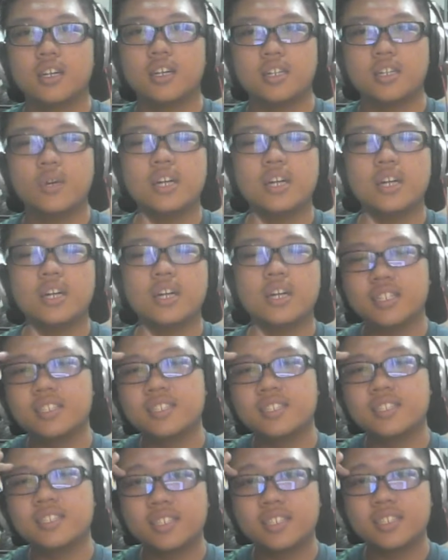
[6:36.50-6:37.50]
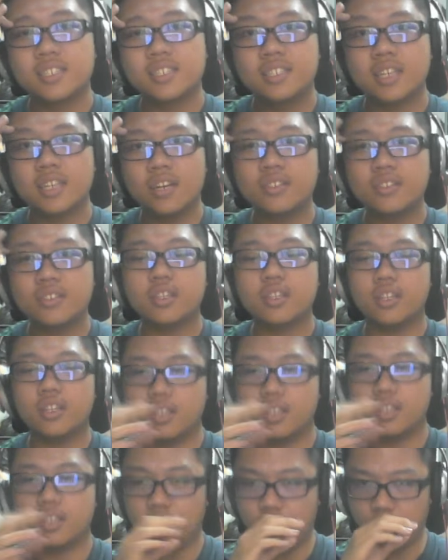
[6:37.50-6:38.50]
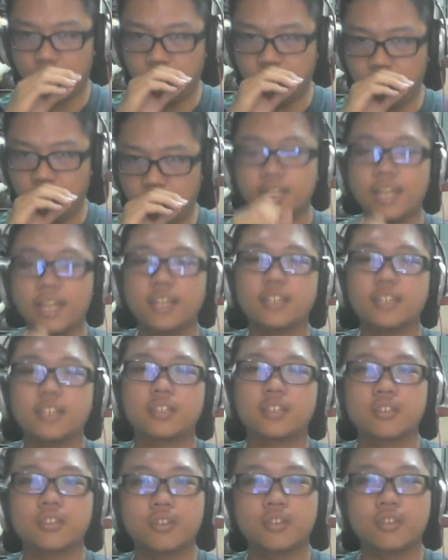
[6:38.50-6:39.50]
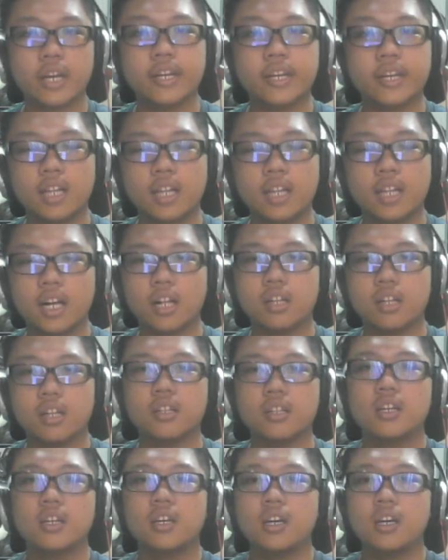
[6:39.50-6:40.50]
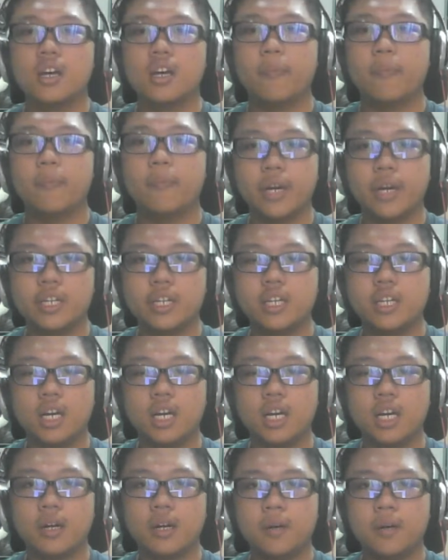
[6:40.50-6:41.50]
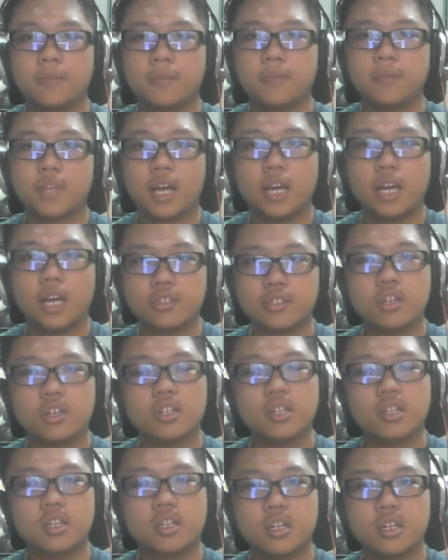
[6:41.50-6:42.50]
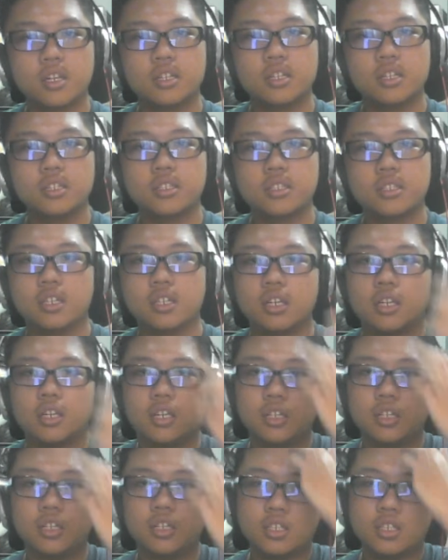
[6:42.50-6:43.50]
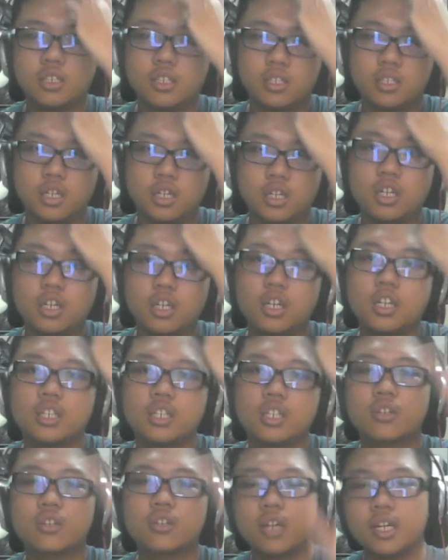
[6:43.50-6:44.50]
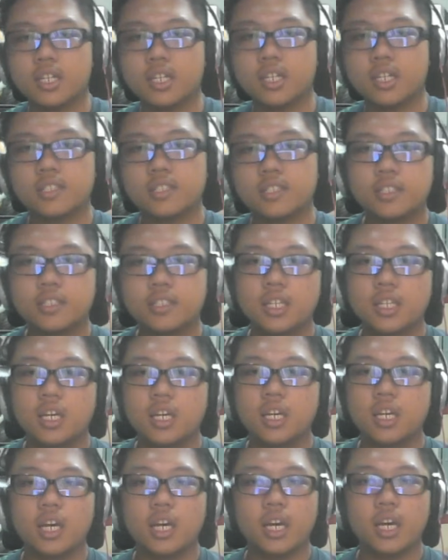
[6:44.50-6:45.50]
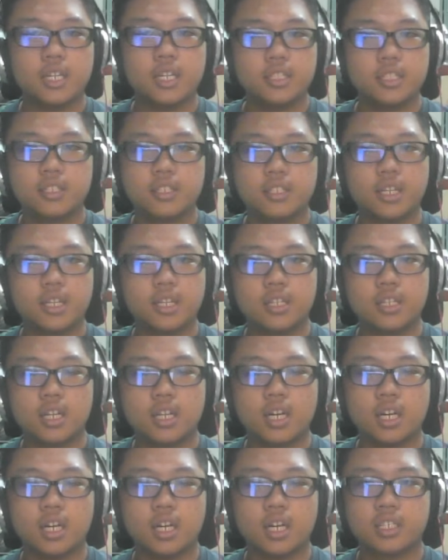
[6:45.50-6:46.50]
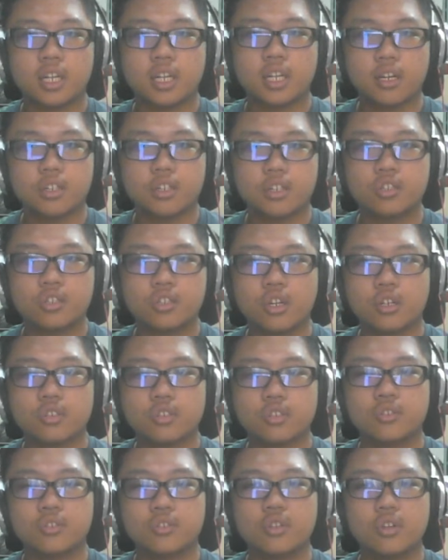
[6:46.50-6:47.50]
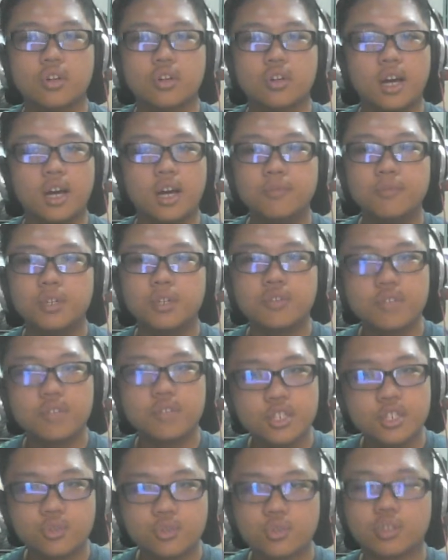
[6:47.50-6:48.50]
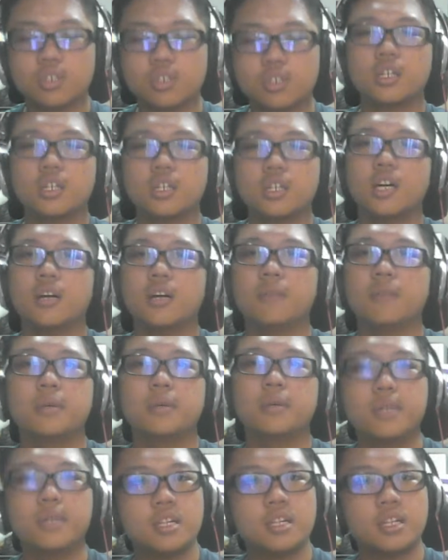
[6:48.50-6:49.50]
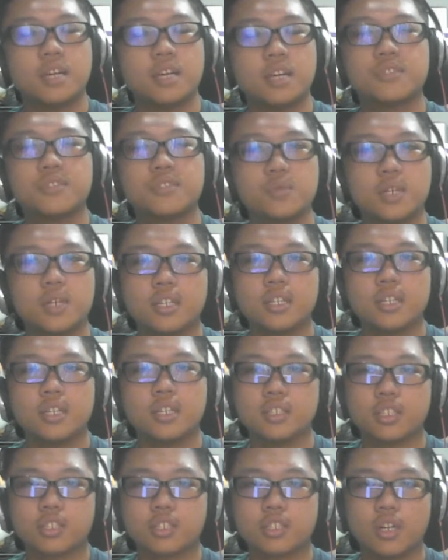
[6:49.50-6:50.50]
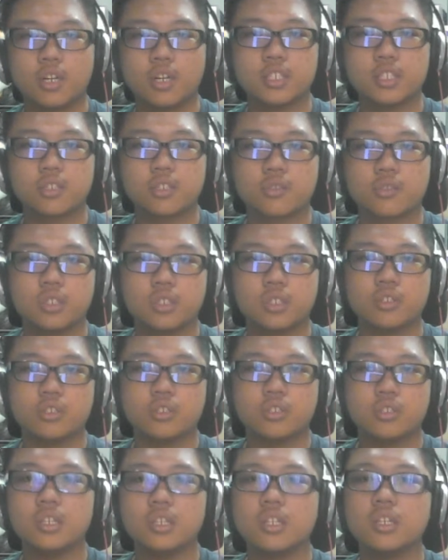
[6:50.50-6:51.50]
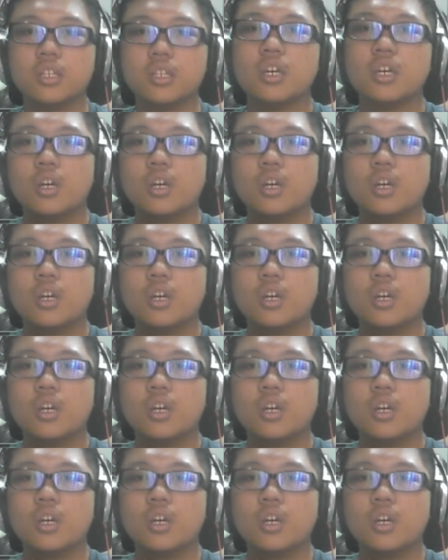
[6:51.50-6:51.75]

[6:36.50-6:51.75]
well, it sounds a lot like Grady Lyle, but I saw the early credits, and it said Tara Strong. So I'm not really sure. Maybe I'll have to wait until the credit sequence to see